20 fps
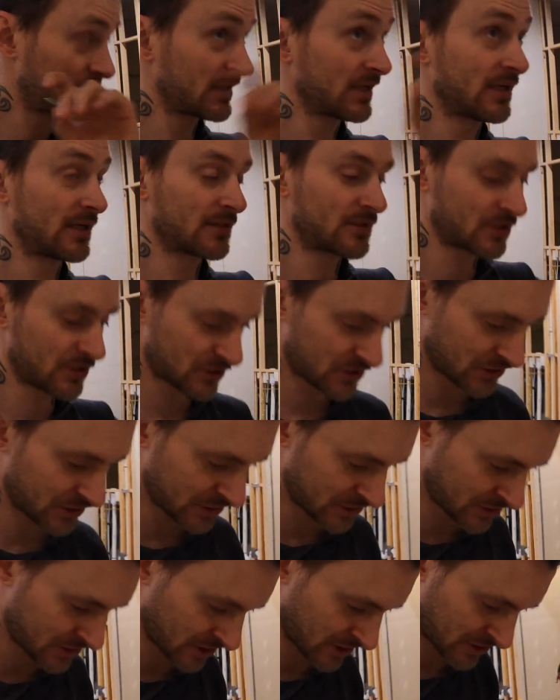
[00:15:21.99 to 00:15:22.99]
to
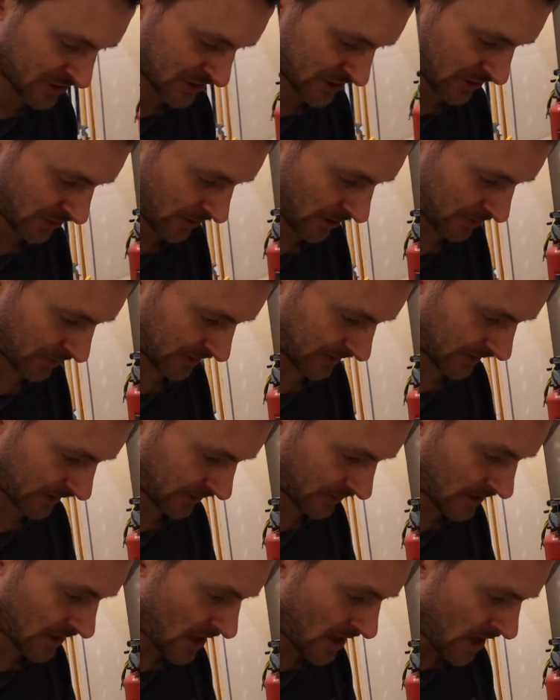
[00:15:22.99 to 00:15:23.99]
skewer up in
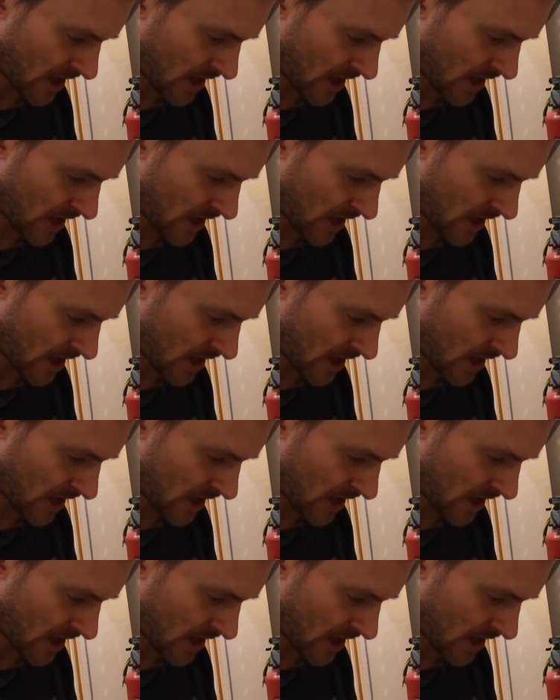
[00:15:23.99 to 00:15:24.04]
there.